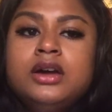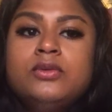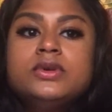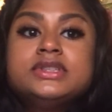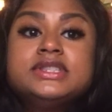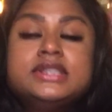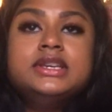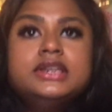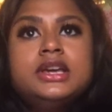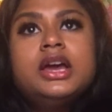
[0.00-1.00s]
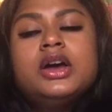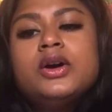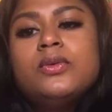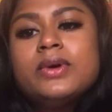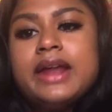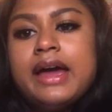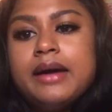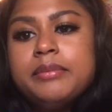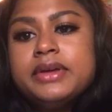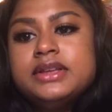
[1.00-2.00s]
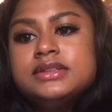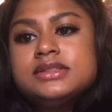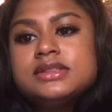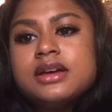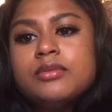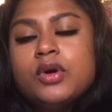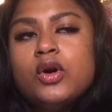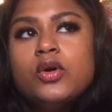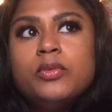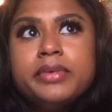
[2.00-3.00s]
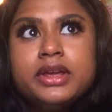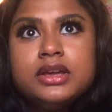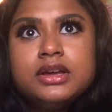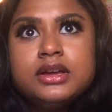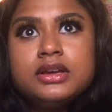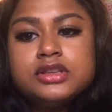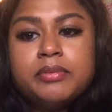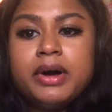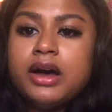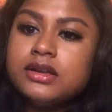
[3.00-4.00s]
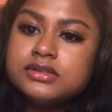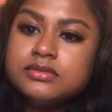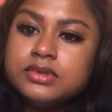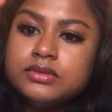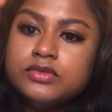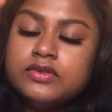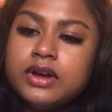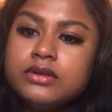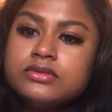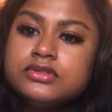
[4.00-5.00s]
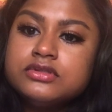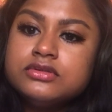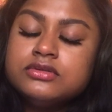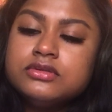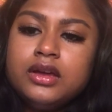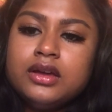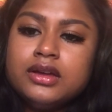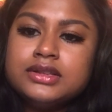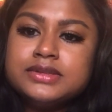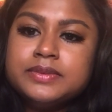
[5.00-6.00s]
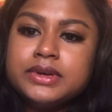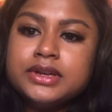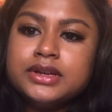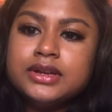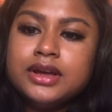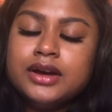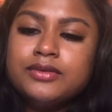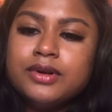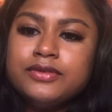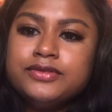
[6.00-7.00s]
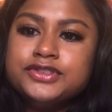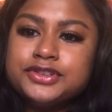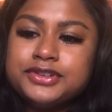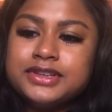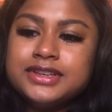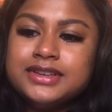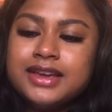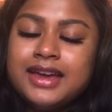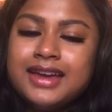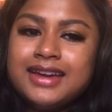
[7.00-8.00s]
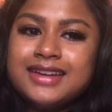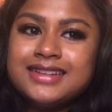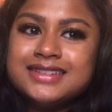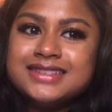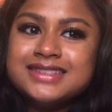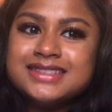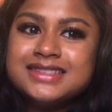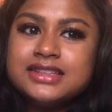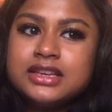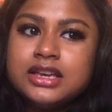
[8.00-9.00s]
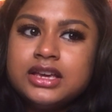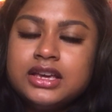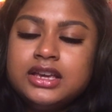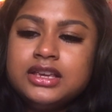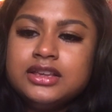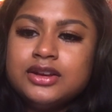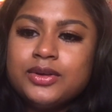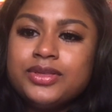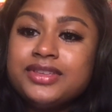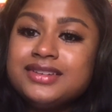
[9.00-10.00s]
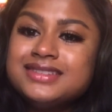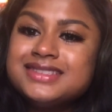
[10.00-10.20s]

we'll see what happens. I'm hoping to possibly move out soon. It's been a rough journey, and you know, things